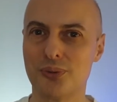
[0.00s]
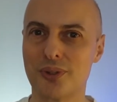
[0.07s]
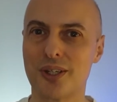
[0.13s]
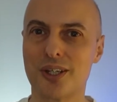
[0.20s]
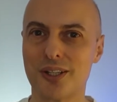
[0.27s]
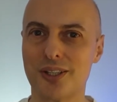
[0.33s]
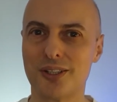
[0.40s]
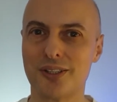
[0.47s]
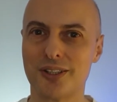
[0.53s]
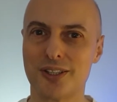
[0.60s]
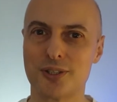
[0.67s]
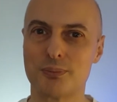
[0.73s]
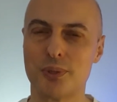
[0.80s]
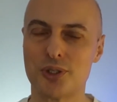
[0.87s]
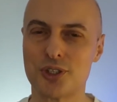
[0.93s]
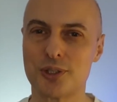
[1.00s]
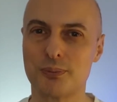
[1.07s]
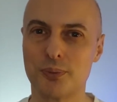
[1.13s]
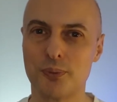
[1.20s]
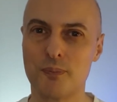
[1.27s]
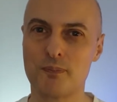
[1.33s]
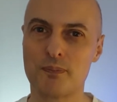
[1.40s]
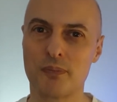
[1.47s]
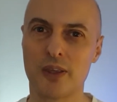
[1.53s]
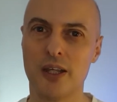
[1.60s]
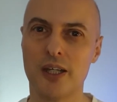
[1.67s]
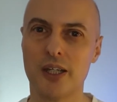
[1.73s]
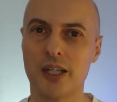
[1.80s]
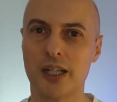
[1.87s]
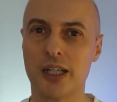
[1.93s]
the car as possible.
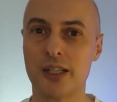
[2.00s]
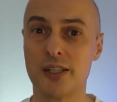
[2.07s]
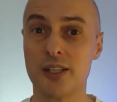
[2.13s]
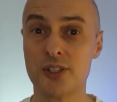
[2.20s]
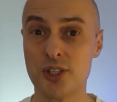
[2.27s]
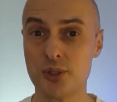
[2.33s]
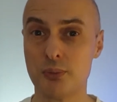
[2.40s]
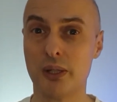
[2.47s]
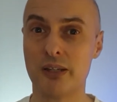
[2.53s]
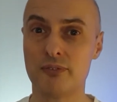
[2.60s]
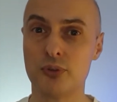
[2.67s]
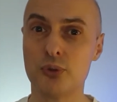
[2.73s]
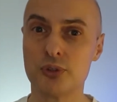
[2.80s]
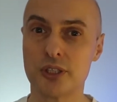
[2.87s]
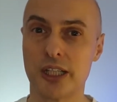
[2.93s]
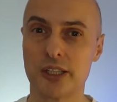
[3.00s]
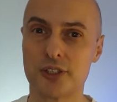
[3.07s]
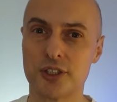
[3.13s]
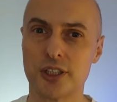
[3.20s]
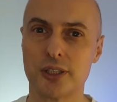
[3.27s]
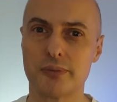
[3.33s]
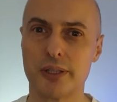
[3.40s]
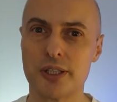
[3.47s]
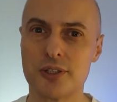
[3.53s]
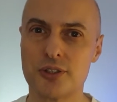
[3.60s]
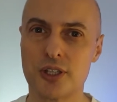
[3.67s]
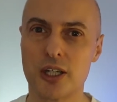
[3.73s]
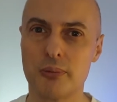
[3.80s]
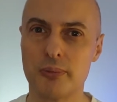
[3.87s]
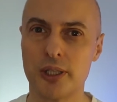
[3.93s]
And this is where vortex
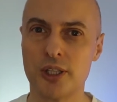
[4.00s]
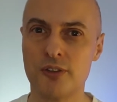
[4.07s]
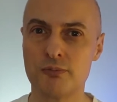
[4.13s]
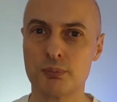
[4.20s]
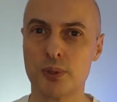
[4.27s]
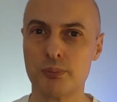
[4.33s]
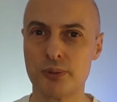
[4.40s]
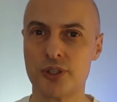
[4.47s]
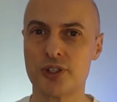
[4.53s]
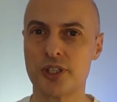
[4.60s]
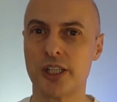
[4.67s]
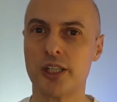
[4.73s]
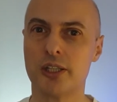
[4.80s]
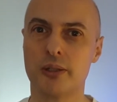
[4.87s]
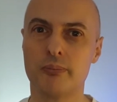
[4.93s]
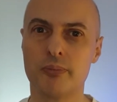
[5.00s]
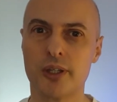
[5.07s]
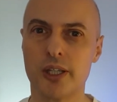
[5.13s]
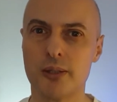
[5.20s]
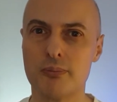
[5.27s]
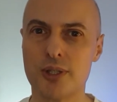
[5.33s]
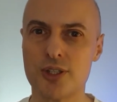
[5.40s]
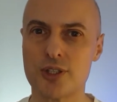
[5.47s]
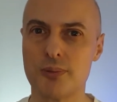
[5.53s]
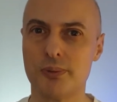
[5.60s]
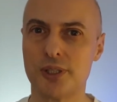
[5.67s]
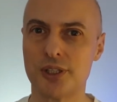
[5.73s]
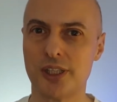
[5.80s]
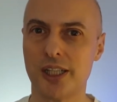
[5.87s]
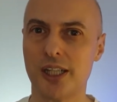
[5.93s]
generators come in. You've probably seen them. The
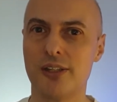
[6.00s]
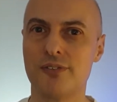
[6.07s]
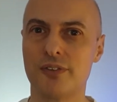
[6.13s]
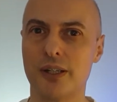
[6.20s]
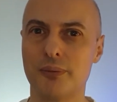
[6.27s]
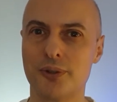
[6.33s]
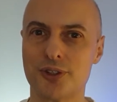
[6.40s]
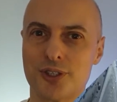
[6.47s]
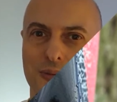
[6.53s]
Mitsubishi Evo is